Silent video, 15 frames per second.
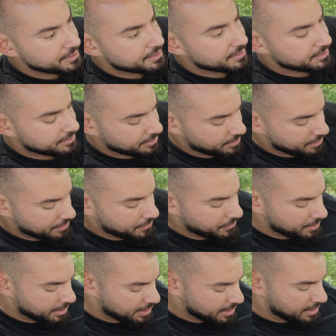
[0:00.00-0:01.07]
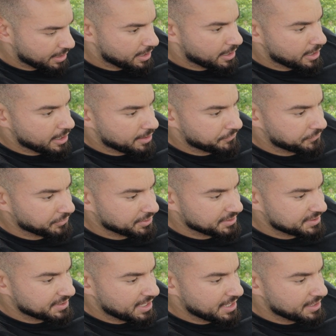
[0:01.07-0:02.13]
So for the
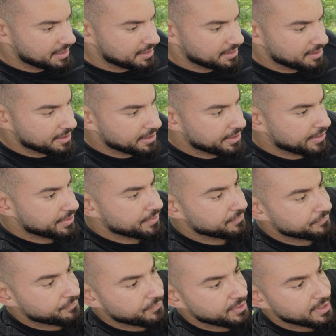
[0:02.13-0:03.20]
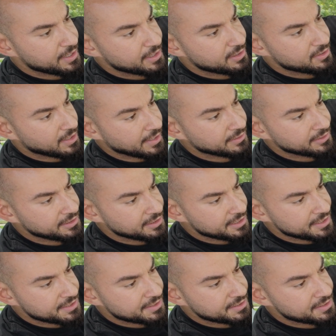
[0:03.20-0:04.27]
sake of
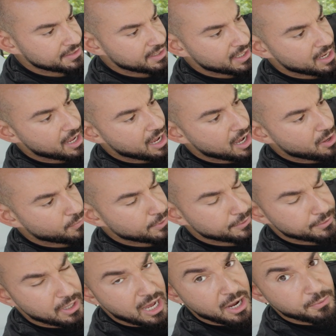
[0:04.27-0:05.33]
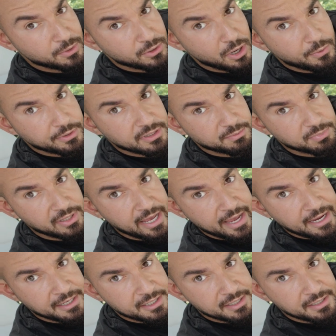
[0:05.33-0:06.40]
cleanliness, I will go with the
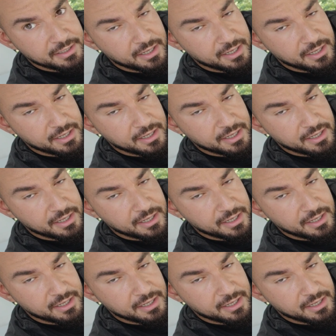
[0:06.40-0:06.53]
black.